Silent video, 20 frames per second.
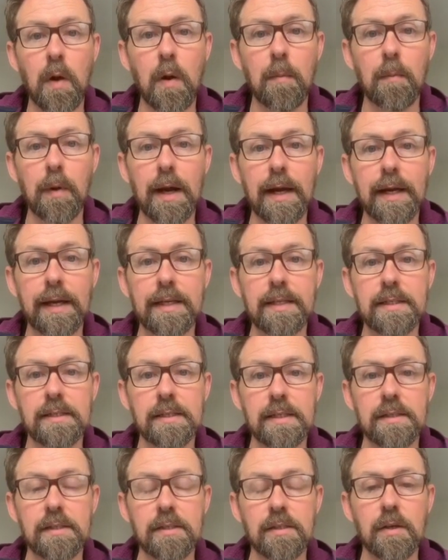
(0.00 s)
bracket
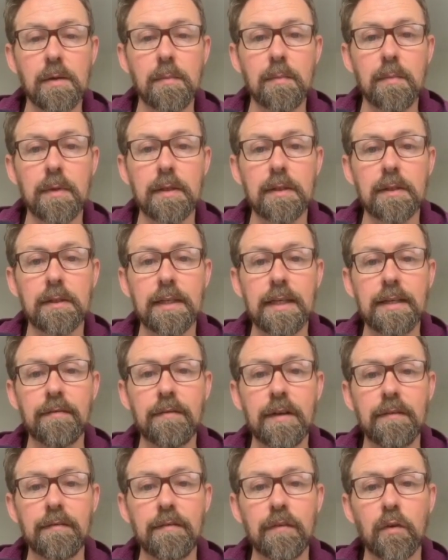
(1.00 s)
system, even
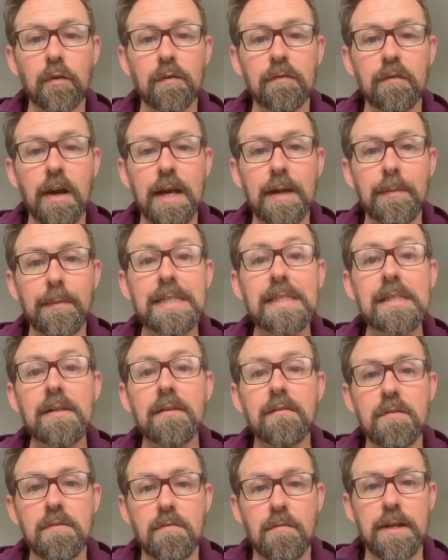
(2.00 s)
if your frame
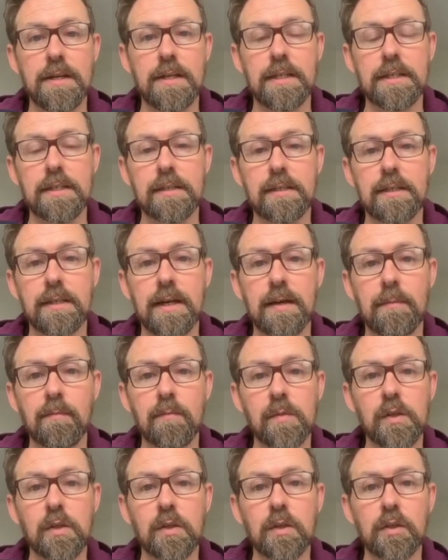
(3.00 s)
isn't threaded,
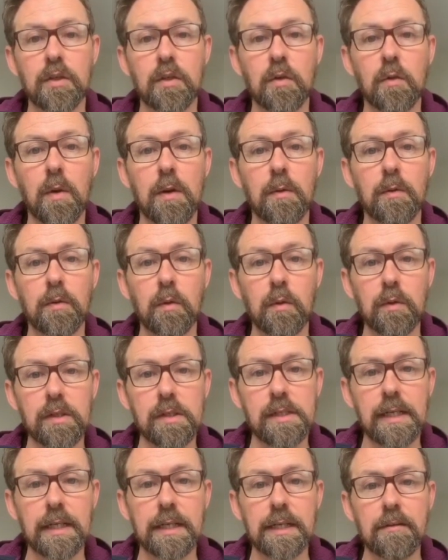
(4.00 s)
so you can do away with all the
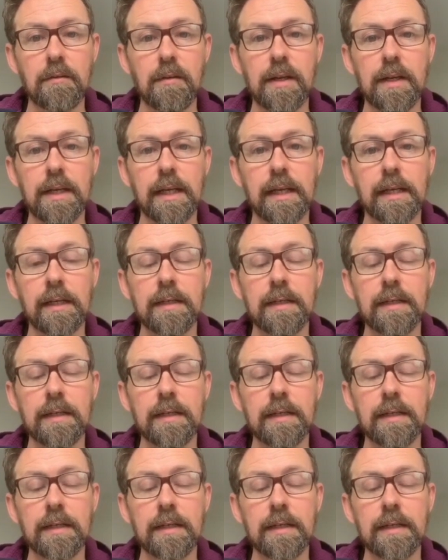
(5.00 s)
silly creaking.